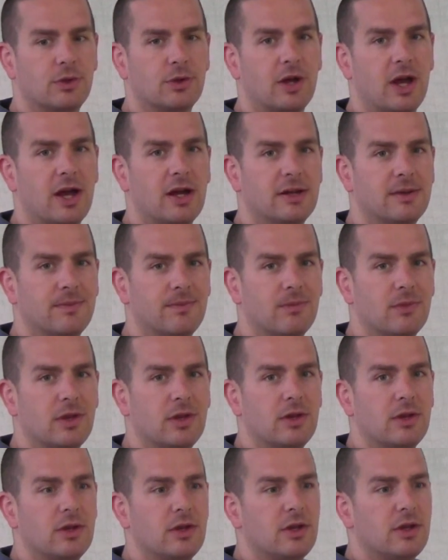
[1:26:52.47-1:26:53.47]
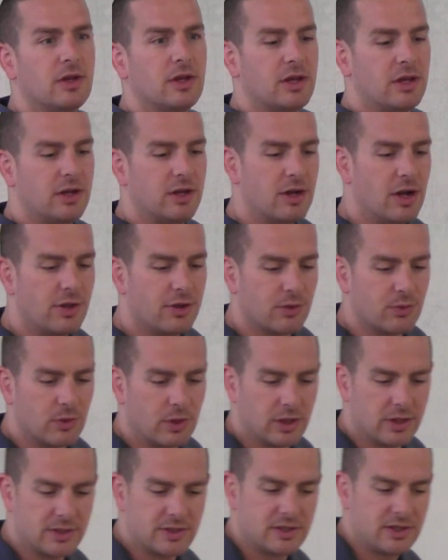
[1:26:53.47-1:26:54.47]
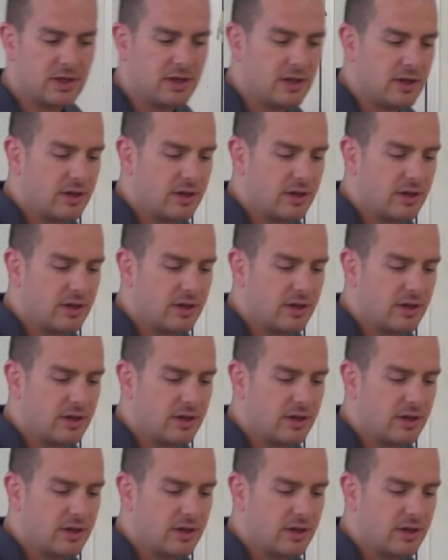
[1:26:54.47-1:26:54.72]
Okay? In other words,